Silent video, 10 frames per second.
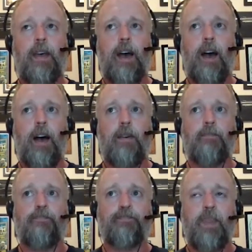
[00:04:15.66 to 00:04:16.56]
uh,
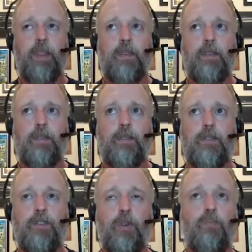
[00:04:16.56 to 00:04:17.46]

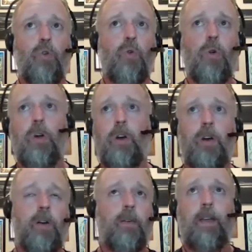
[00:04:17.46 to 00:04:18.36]
the
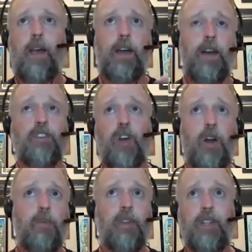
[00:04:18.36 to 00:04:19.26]
more kind of
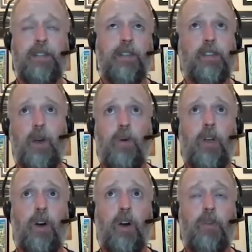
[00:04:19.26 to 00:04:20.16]
turbulence that's
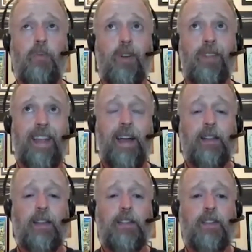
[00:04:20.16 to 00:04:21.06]
going on, the more
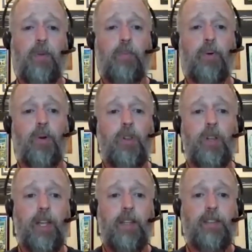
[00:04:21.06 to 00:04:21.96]
likely it's going to pull
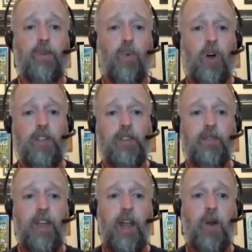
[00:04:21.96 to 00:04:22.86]
against the walls of
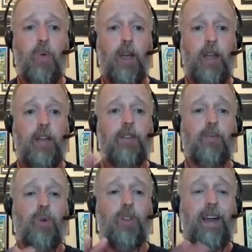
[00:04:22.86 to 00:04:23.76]
the airway, and the
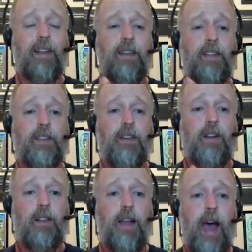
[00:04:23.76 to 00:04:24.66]
more likely it's going to
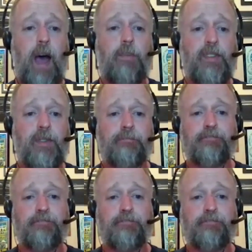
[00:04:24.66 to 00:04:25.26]
collapse.